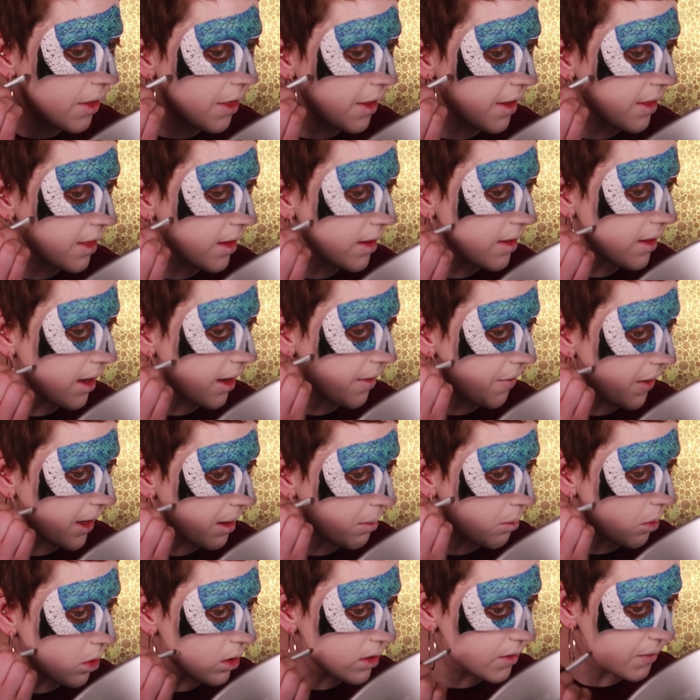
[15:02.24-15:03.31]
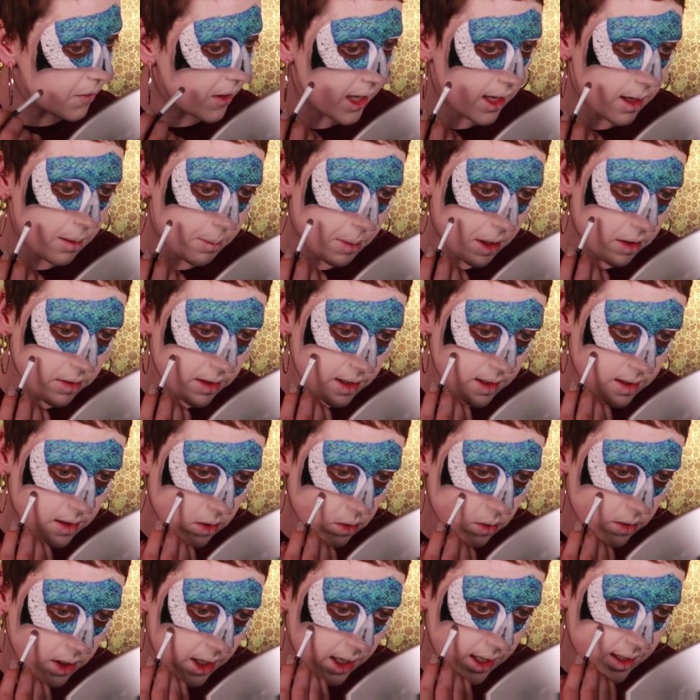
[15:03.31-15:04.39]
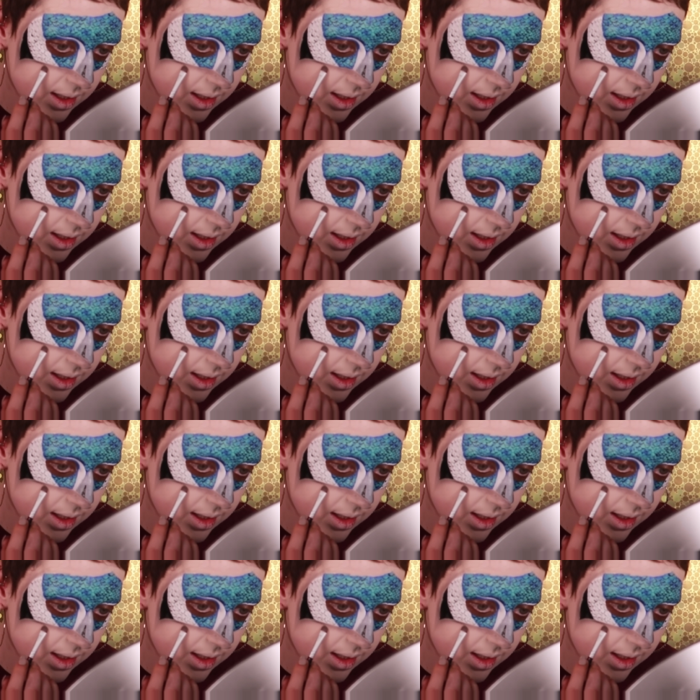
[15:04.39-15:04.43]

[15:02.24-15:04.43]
The thing that I find most funny about this look